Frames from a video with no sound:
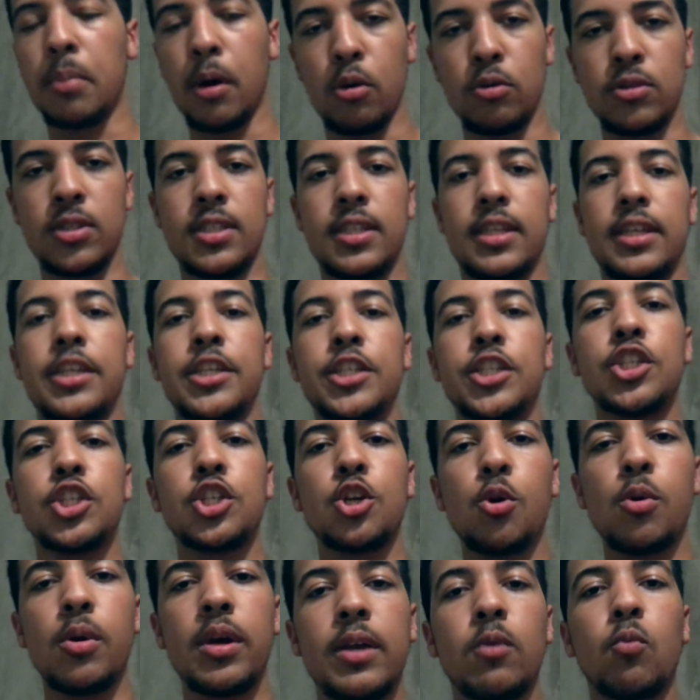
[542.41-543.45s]
post it. He's
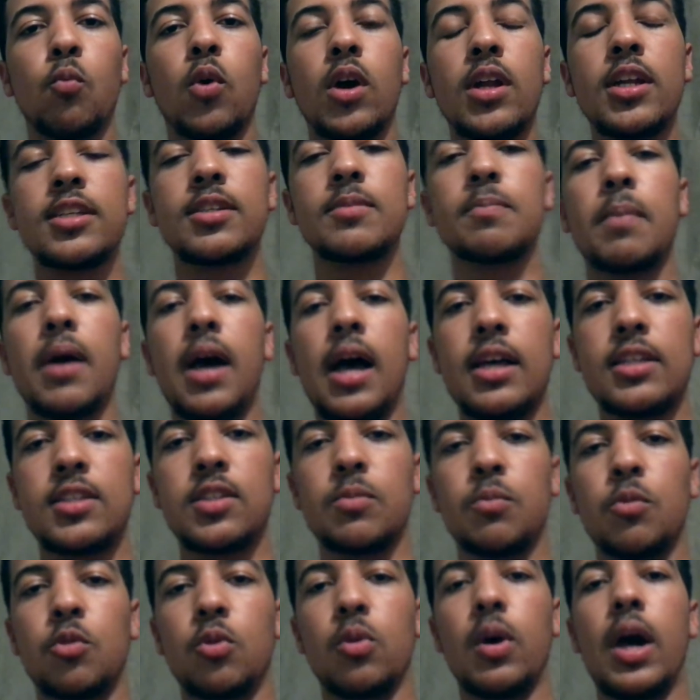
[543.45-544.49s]
showing what is
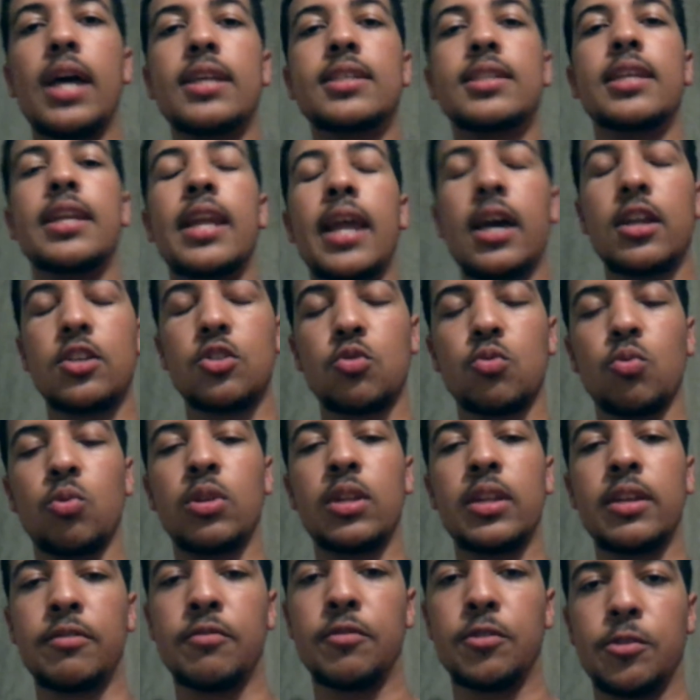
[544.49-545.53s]
possible as a natural
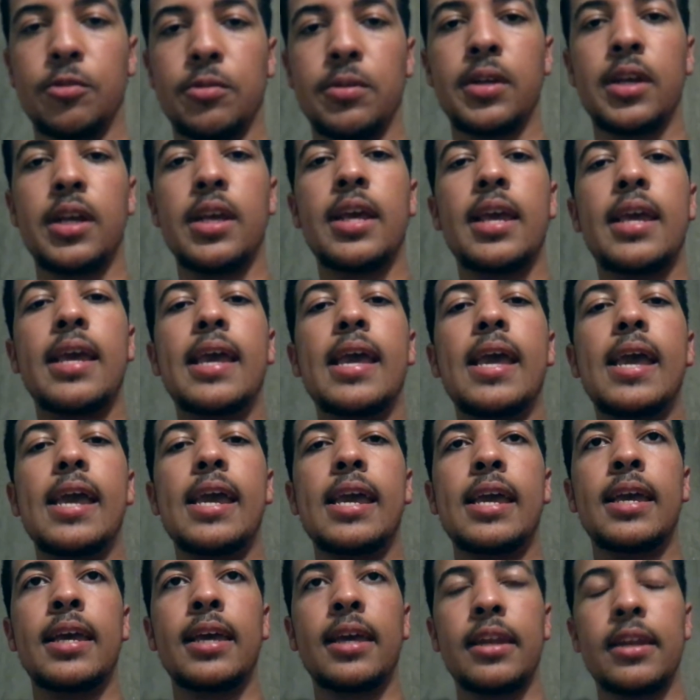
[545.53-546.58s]
lifter
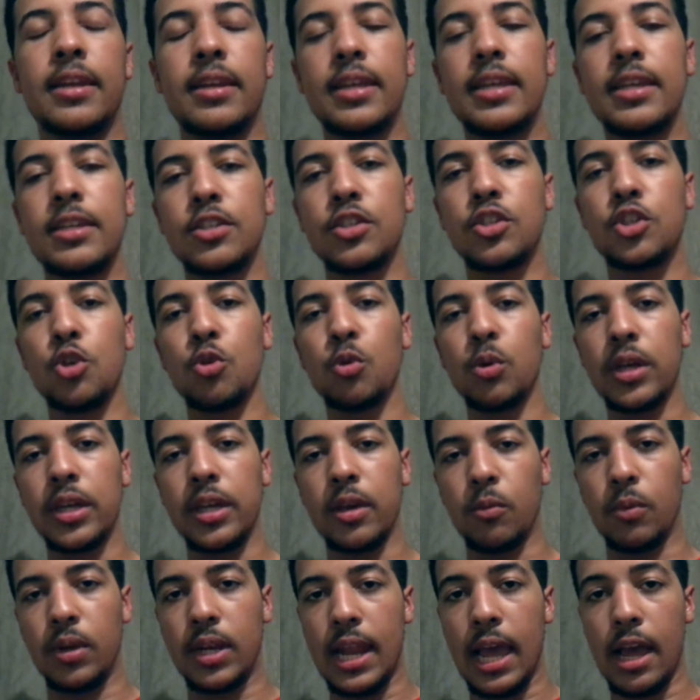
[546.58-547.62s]
and he's doing
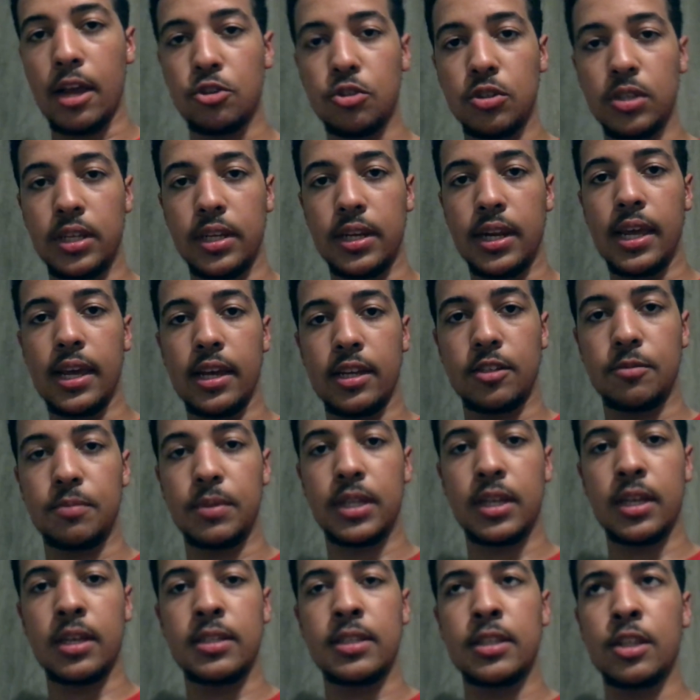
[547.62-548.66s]
it with Naturally Enhanced
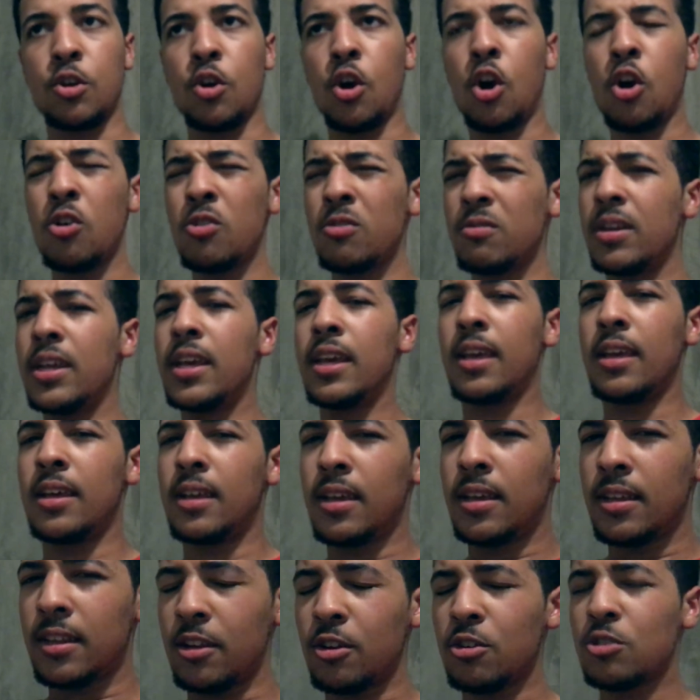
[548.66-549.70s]
because there aren't
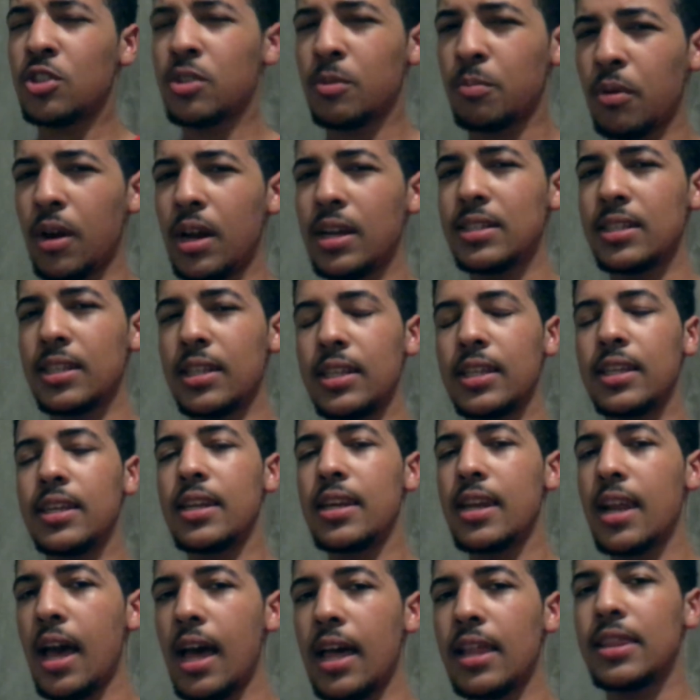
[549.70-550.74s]
There are surprisingly
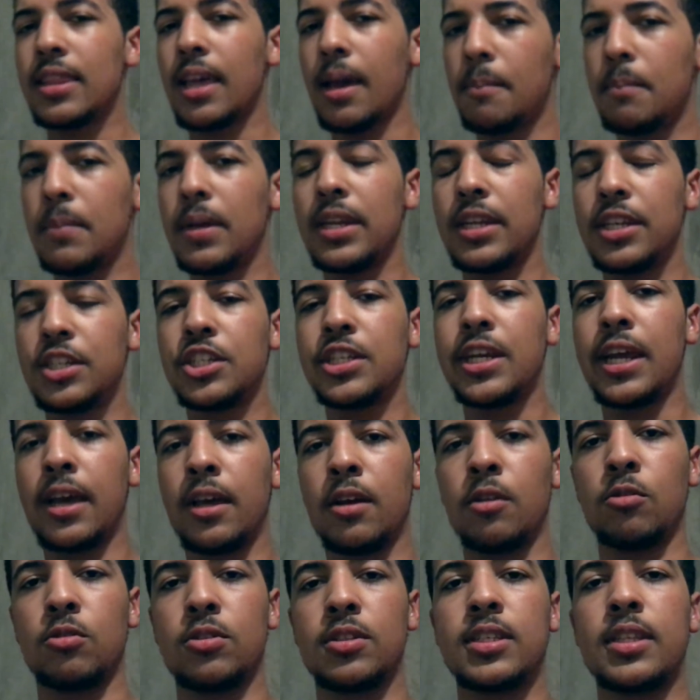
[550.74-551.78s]
not that many
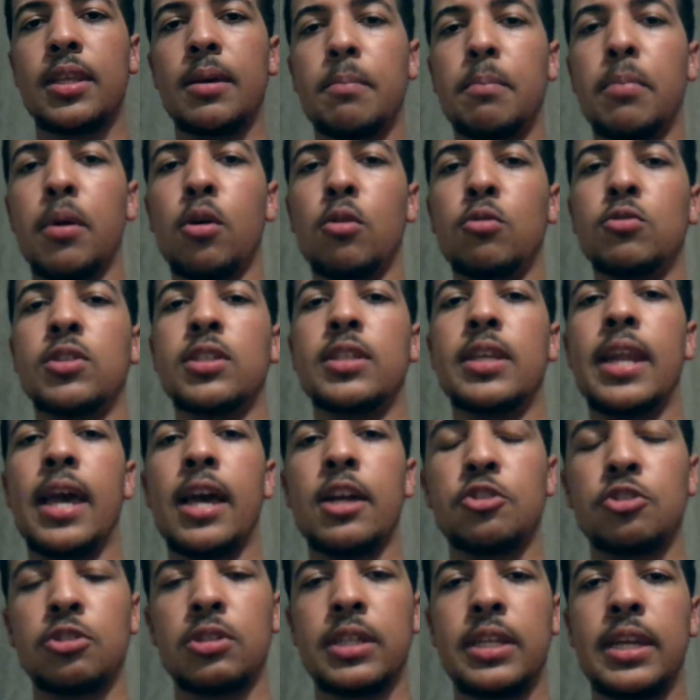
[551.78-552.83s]
channels that post
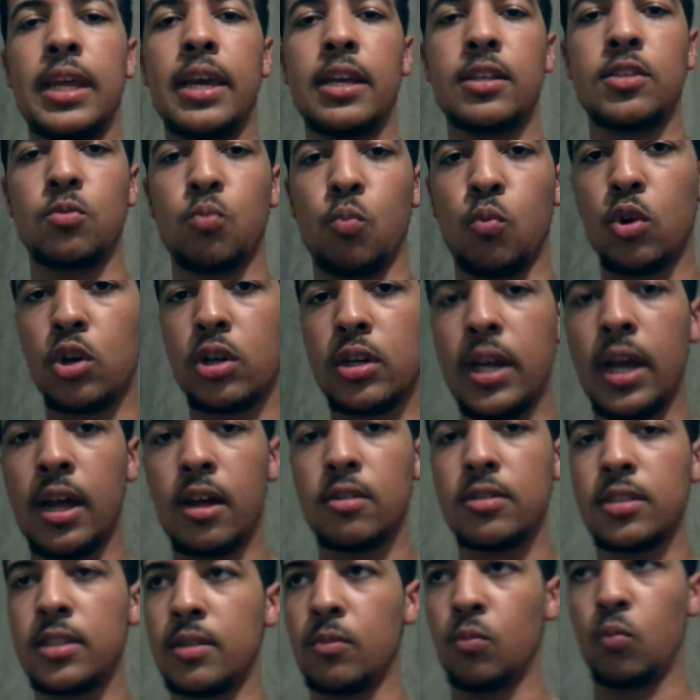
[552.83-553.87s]
naturally enhanced
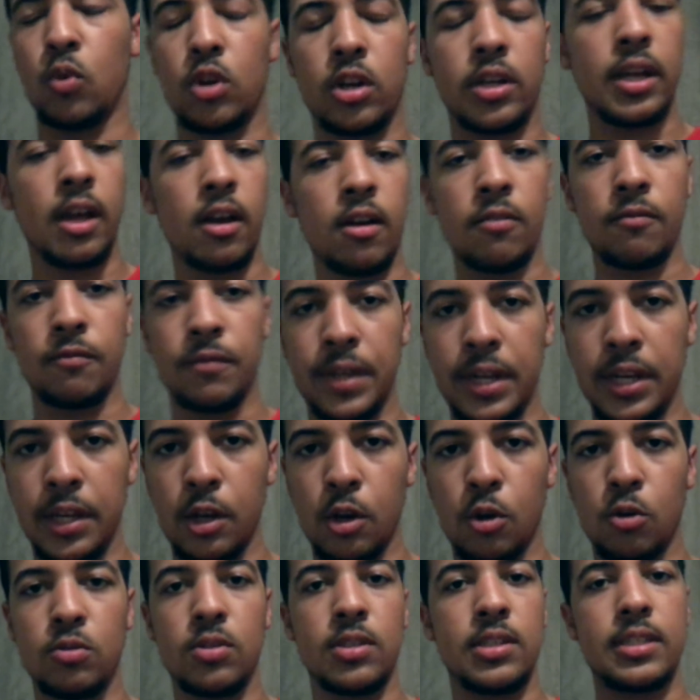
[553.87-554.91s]
workouts and workout
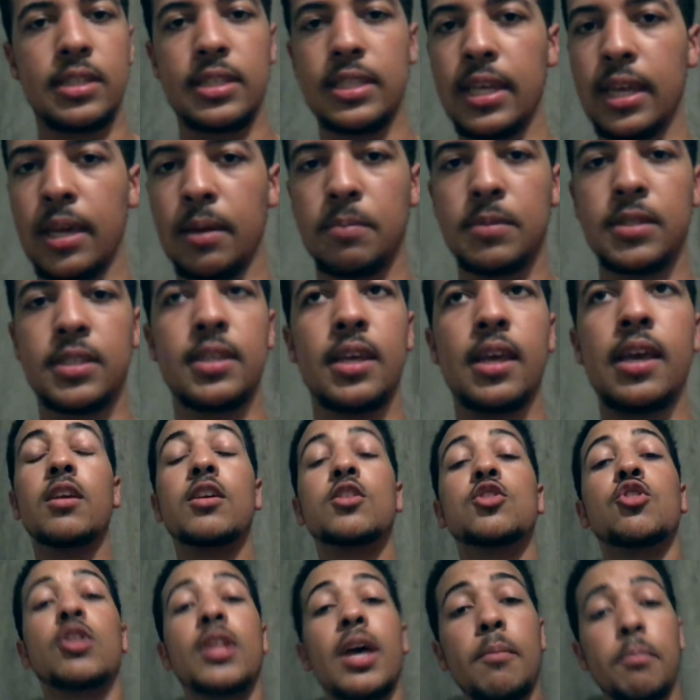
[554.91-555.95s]
videos and tips.
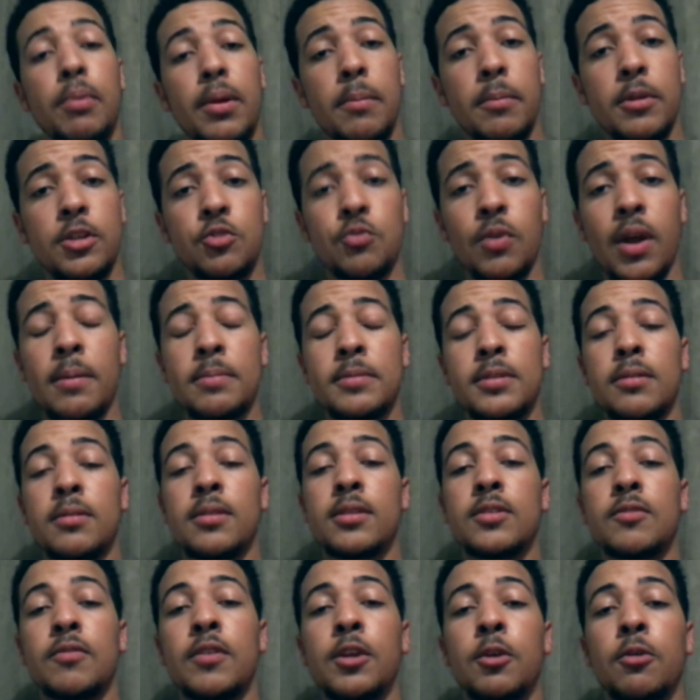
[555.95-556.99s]
So that pretty much wraps up
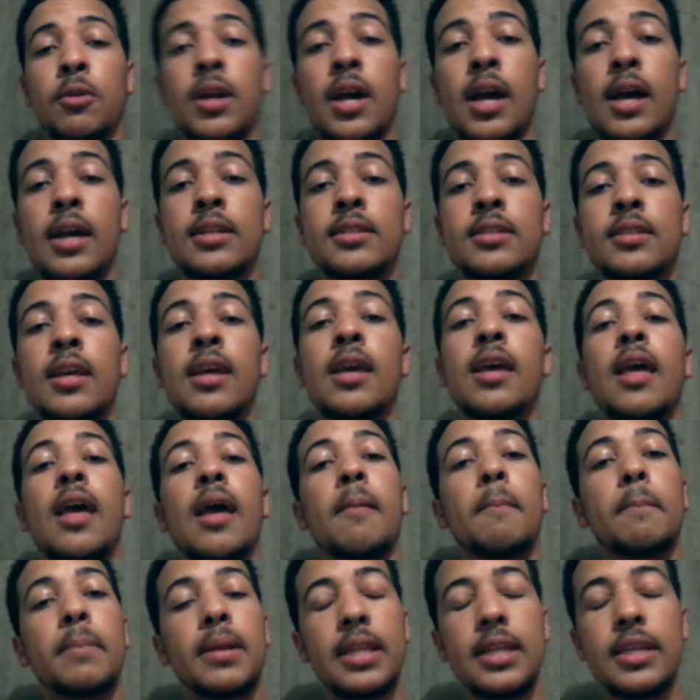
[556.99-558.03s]
this video, guys.
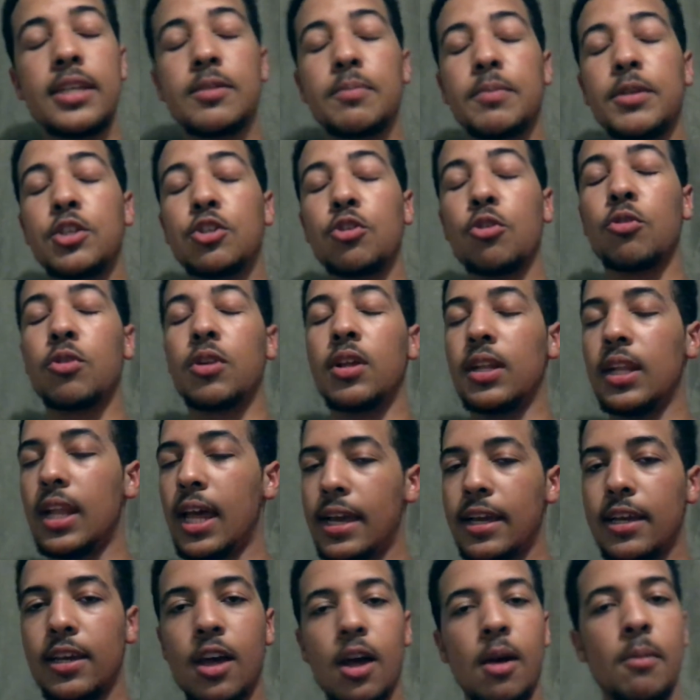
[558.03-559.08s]
Please be sure to
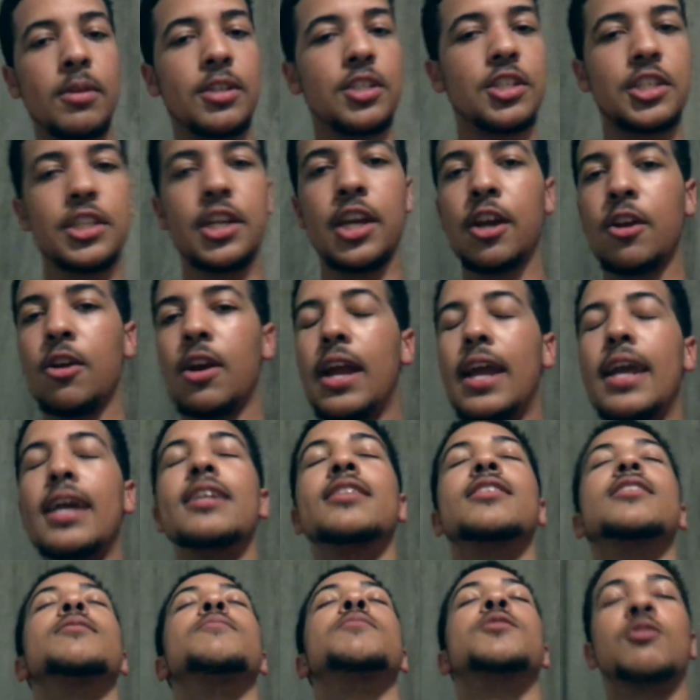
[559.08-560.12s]
like, comment, share, and
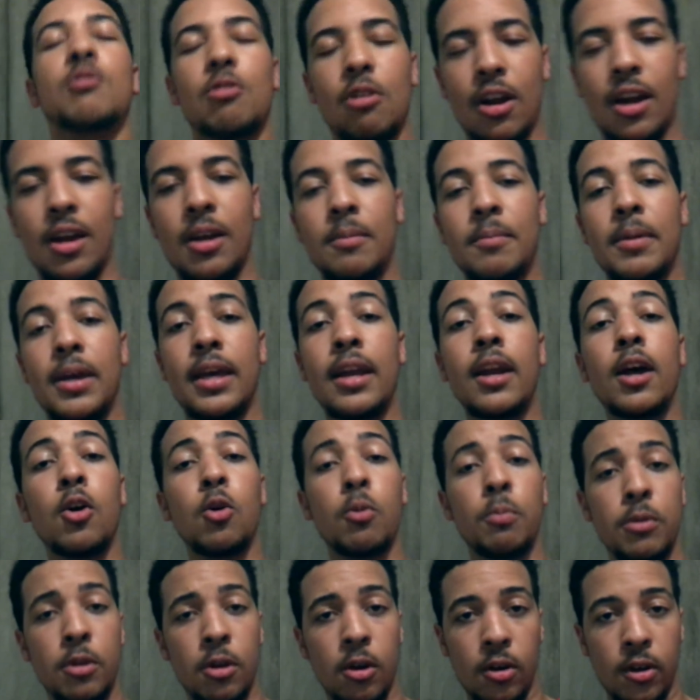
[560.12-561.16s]
subscribe, and I
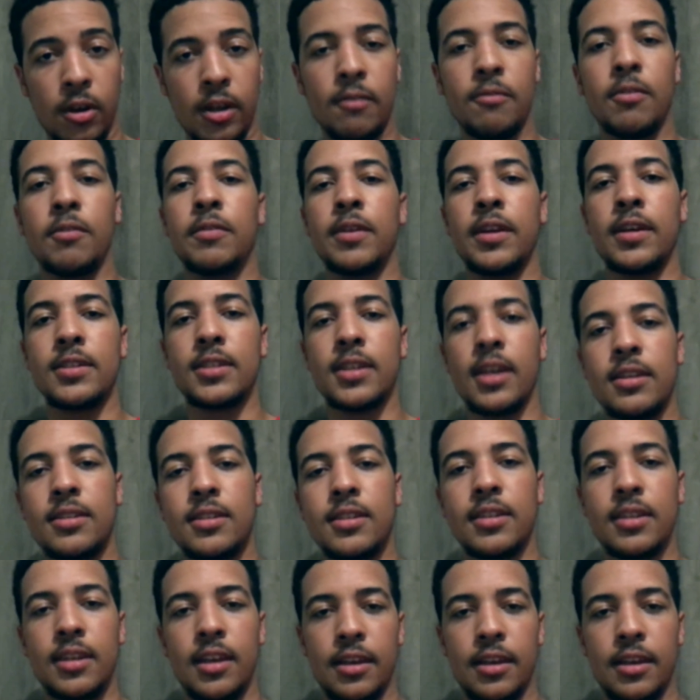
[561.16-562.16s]
hope you all have a fantastic